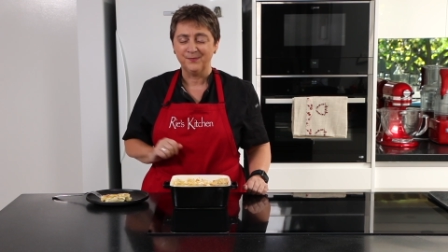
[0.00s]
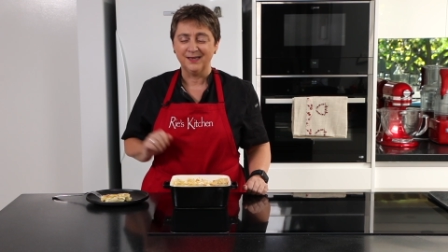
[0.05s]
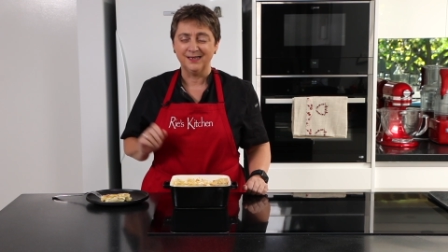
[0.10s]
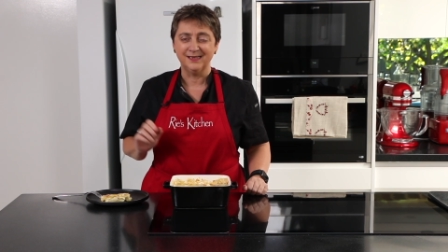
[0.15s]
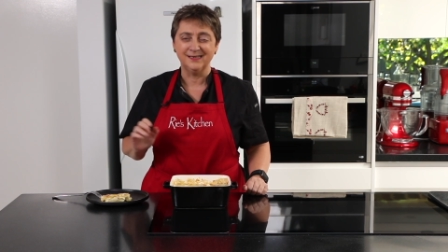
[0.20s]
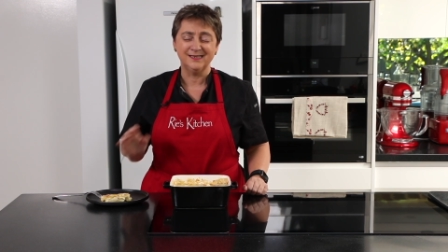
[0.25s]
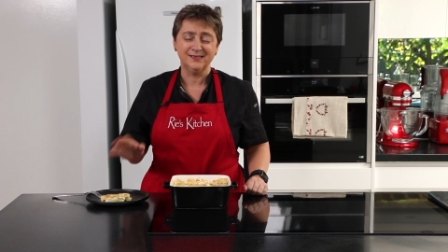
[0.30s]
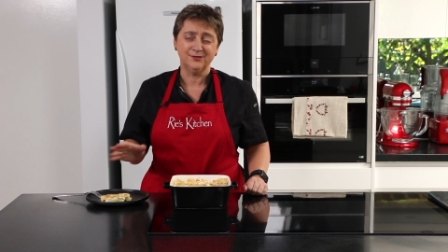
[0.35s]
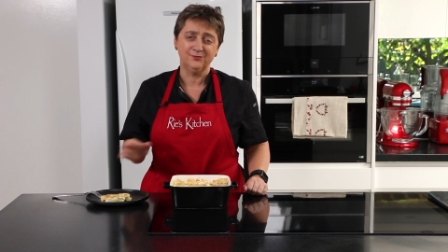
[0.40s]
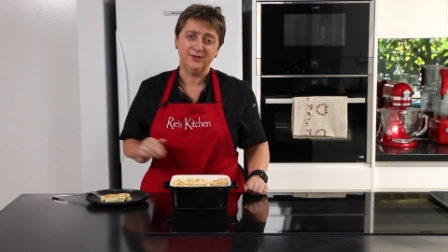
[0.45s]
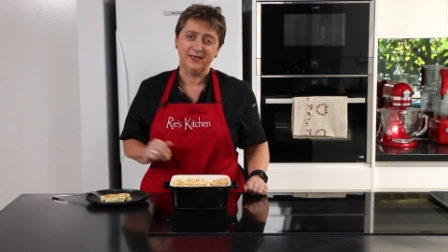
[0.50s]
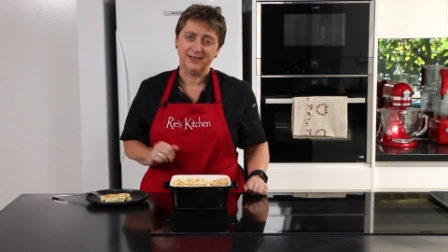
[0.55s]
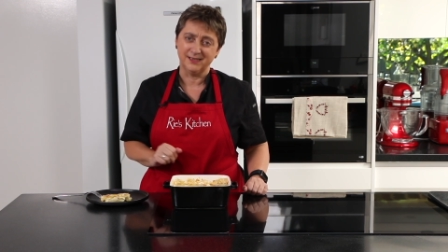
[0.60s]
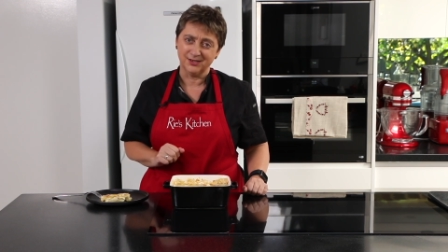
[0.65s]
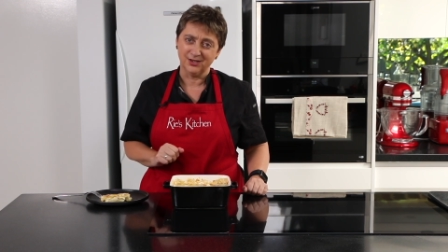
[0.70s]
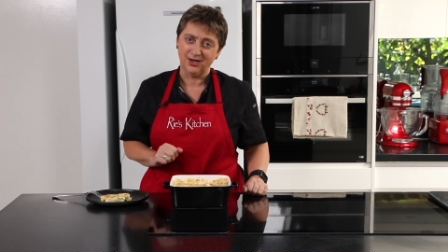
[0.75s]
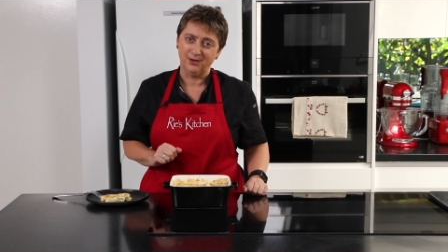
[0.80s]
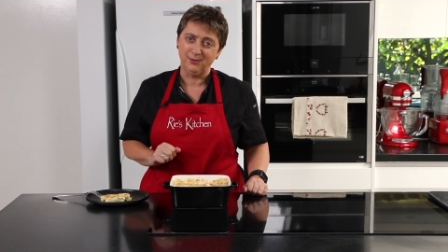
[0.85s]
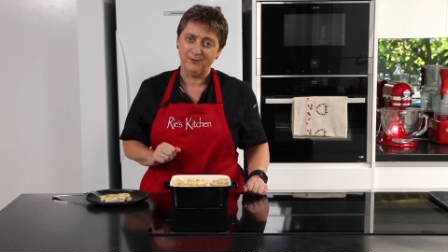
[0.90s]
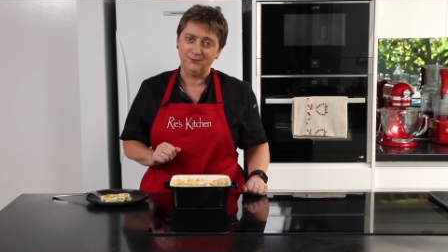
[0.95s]
Until next
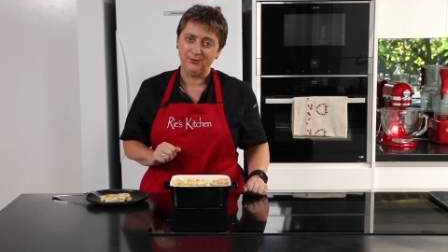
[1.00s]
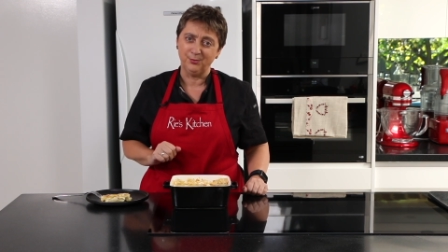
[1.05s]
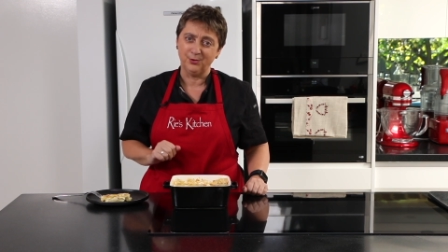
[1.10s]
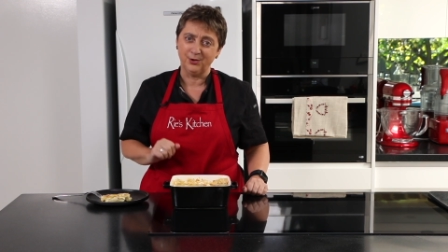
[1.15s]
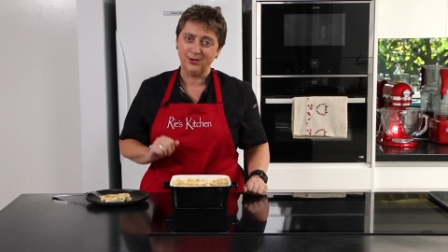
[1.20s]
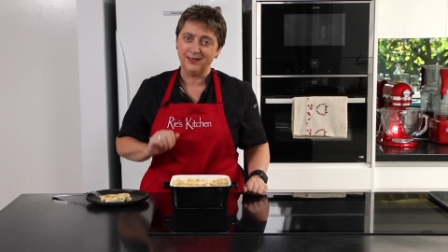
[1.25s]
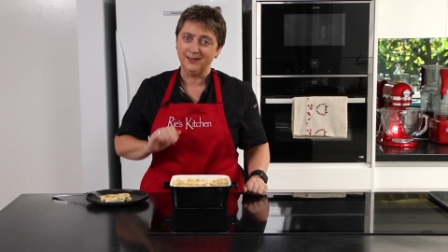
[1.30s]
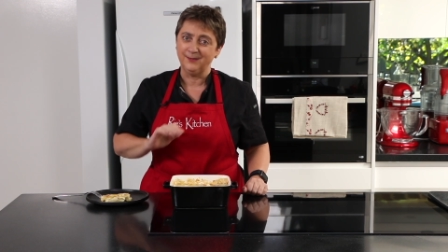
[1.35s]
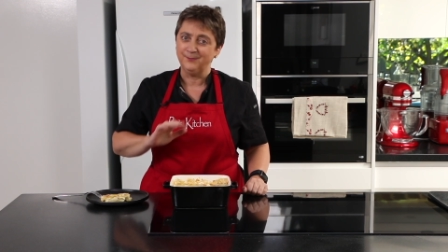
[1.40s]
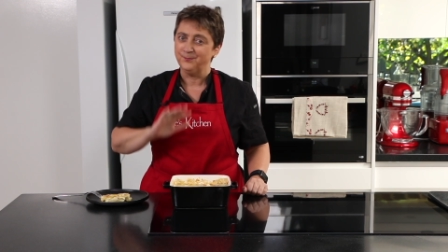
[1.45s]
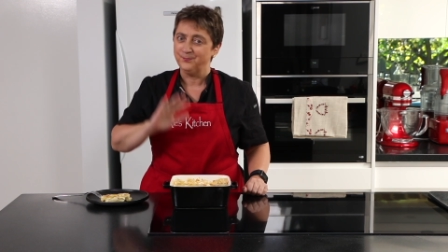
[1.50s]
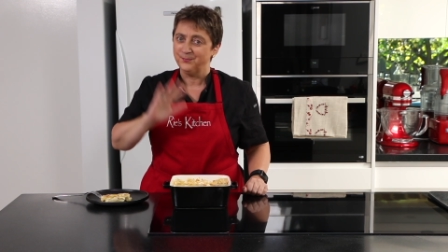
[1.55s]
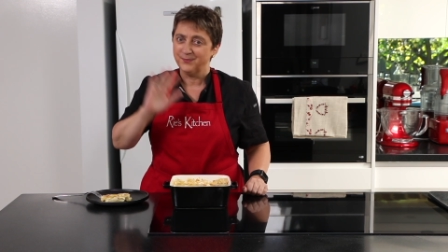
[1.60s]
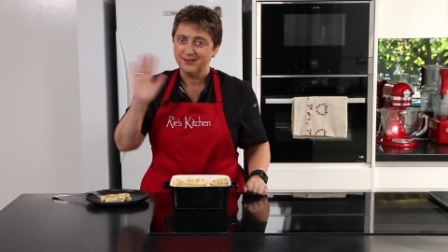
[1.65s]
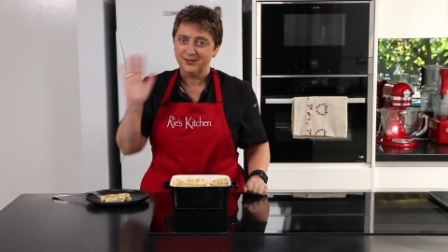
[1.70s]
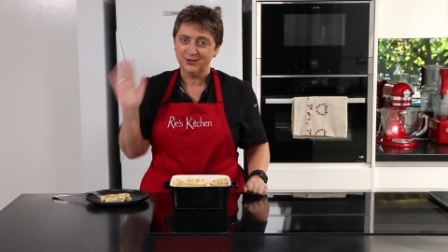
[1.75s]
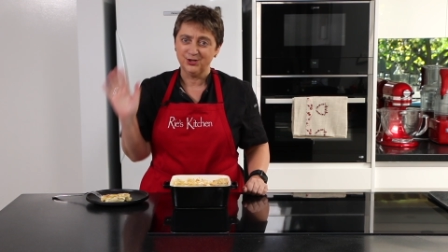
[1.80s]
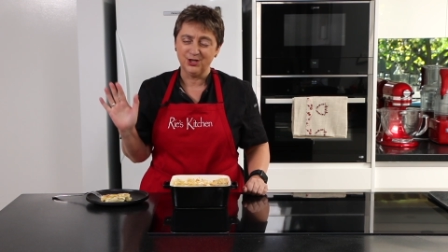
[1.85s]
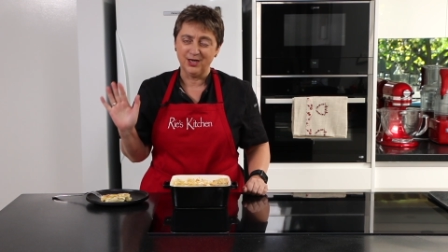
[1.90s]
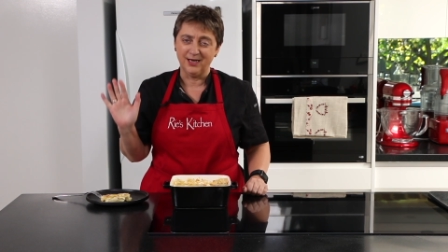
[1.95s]
time, everybody.
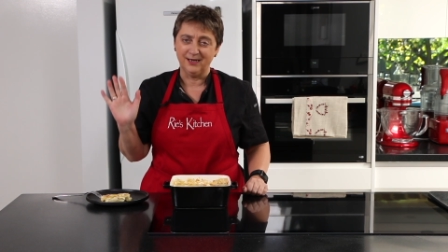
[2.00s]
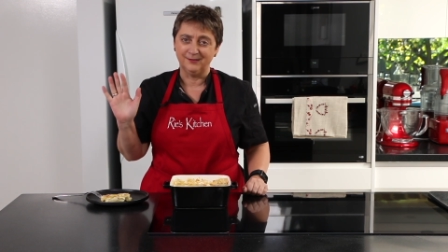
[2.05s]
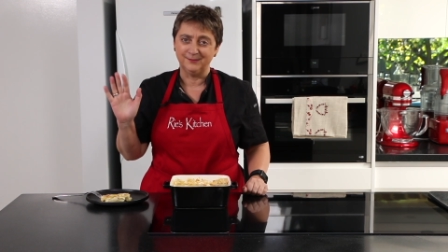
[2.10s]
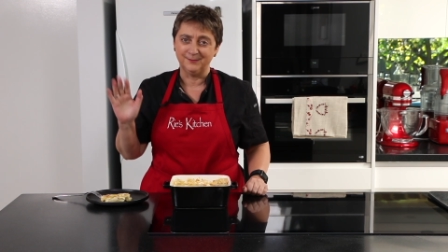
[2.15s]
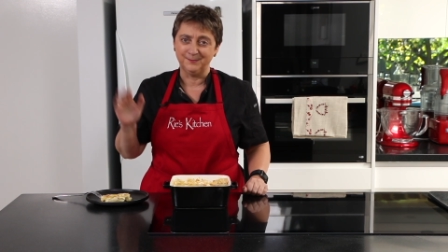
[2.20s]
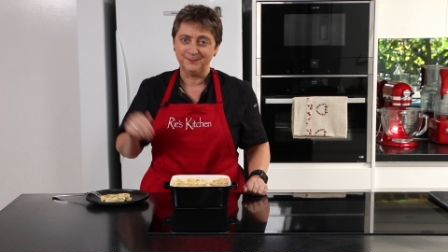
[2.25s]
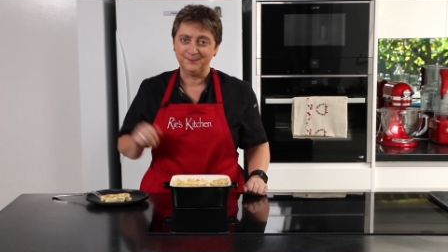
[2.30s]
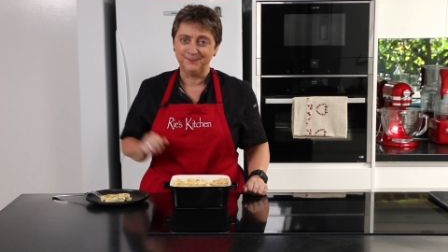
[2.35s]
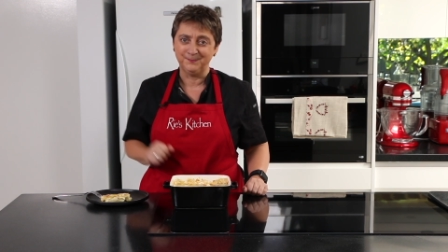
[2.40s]
Ciao.